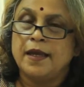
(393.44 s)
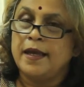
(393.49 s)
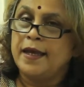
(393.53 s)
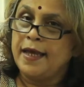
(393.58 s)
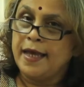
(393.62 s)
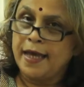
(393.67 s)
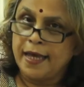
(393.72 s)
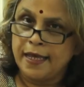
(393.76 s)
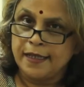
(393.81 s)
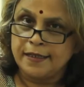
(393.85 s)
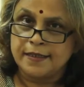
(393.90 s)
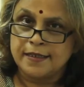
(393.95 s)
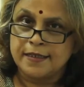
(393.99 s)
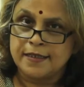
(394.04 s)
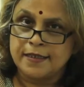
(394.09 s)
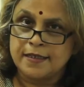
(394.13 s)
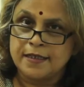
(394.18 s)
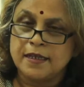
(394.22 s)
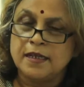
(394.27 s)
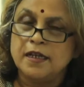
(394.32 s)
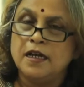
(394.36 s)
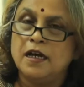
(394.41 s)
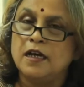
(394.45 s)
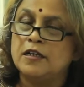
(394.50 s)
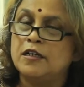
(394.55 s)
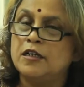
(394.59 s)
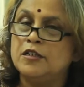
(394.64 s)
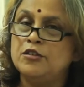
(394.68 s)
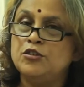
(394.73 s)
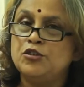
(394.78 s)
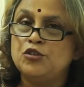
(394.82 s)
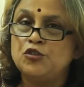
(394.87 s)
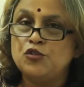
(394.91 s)
Hence, a
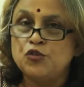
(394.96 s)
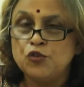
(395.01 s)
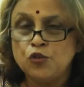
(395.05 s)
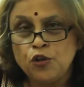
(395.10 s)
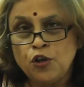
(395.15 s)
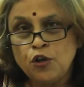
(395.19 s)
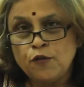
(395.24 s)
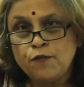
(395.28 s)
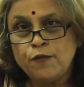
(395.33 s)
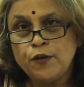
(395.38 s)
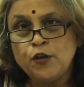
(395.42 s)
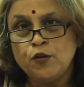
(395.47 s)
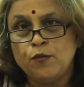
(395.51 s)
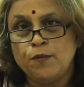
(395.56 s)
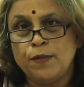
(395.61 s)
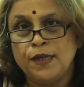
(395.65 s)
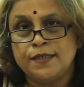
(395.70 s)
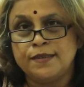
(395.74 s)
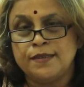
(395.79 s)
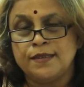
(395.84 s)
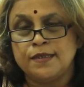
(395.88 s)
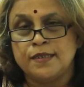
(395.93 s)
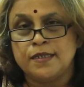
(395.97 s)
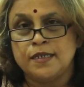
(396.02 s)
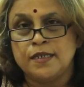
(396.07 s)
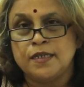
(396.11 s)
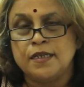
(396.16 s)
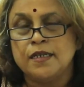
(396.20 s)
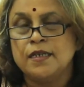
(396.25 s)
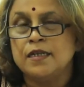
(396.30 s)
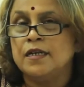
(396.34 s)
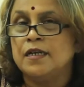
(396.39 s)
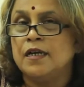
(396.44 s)
control of an
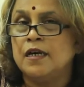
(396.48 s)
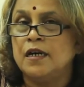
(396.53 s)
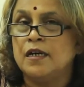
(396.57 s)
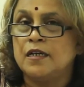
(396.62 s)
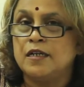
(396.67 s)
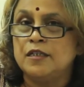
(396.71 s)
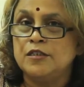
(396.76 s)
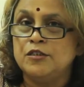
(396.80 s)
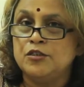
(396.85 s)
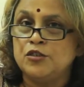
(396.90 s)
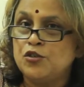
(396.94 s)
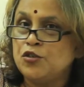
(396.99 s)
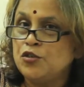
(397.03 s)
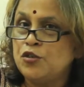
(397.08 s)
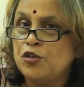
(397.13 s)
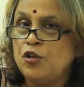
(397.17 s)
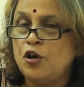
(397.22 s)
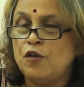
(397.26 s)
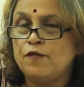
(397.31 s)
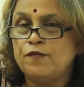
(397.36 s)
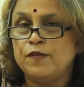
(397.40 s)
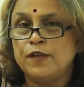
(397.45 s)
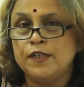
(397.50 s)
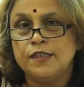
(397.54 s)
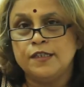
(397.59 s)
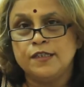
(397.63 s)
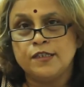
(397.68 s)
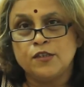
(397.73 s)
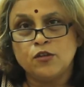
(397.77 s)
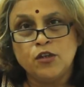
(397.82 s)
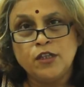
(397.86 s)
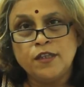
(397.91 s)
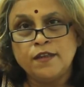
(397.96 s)
obesity, a control of an
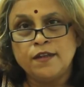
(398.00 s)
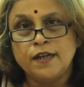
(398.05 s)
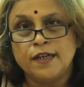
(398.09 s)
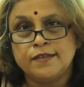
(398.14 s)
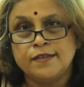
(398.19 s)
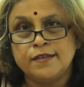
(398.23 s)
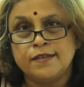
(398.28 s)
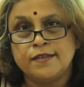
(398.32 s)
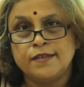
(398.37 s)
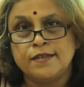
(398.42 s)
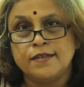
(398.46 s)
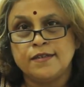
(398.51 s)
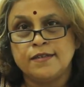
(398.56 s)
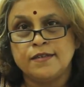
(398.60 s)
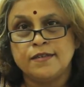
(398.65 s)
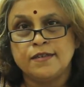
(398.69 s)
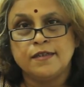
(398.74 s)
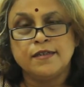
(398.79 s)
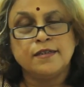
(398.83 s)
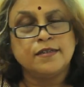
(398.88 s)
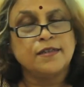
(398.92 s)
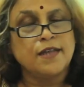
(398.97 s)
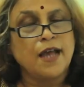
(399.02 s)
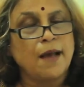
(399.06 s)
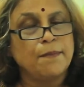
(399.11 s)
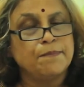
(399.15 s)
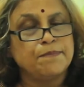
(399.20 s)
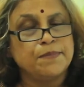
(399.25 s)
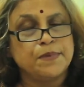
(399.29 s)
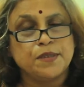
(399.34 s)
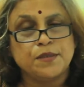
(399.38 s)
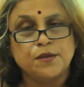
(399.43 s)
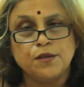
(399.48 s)
insulin resistance is
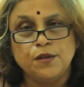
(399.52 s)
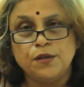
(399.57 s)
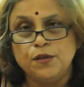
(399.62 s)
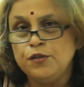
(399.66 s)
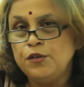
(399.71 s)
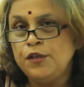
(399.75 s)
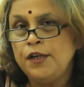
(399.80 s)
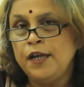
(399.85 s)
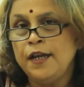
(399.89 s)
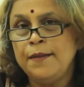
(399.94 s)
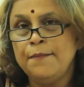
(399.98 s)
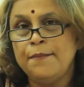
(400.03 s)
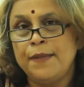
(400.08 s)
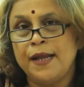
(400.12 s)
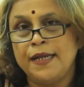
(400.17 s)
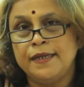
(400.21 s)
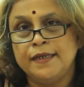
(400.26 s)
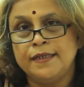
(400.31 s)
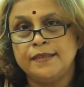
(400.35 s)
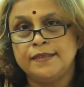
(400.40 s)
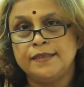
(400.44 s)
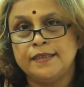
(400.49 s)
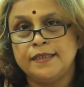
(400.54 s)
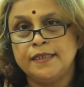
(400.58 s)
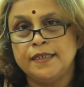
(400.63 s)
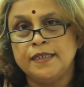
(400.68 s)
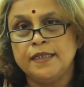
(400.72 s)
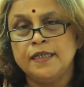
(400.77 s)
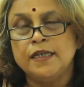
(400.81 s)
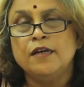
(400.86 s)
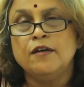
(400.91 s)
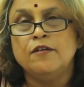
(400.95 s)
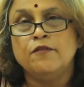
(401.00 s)
absolutely
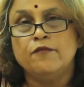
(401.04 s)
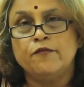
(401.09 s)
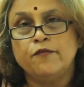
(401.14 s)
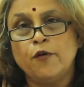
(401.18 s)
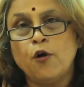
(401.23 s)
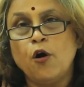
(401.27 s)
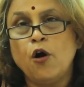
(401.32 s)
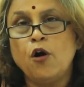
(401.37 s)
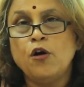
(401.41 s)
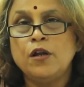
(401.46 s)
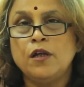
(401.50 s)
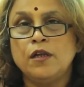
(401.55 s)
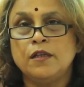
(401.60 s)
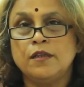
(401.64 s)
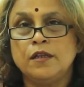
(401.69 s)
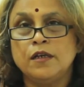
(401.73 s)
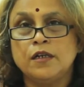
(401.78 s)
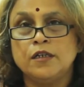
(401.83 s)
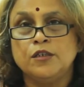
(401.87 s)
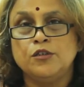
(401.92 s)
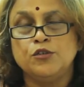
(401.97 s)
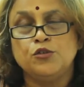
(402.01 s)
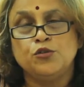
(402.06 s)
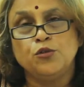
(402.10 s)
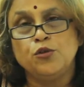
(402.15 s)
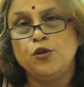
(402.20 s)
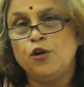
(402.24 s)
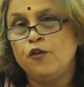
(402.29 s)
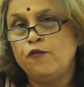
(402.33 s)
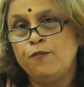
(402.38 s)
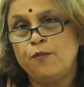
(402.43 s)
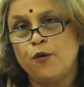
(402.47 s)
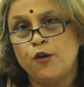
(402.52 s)
mandatory for the
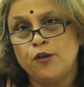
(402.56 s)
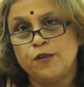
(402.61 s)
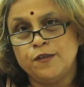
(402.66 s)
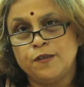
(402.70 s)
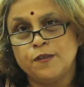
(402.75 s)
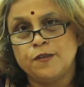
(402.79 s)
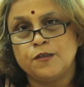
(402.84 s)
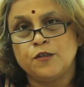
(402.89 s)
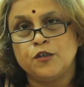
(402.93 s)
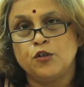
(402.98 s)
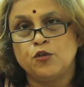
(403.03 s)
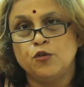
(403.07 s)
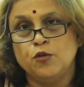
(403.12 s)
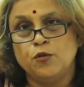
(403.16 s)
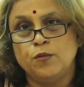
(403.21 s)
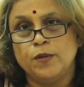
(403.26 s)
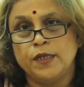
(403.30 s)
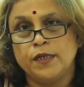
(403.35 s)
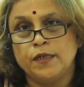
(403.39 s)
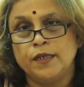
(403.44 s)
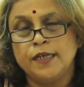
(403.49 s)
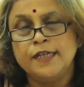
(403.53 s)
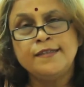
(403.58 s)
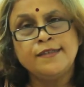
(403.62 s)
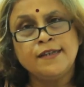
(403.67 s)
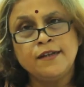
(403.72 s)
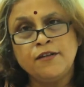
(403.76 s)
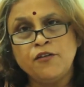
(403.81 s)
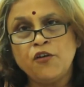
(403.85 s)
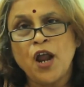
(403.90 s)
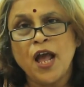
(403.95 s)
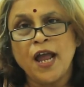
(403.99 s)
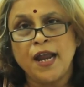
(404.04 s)
control of polycystic ovary. It's a
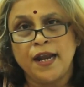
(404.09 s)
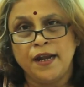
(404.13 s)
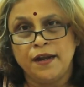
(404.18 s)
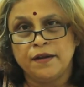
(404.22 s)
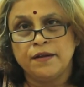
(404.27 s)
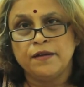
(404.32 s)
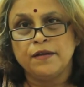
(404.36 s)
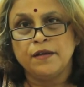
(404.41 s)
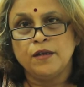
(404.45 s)
triad.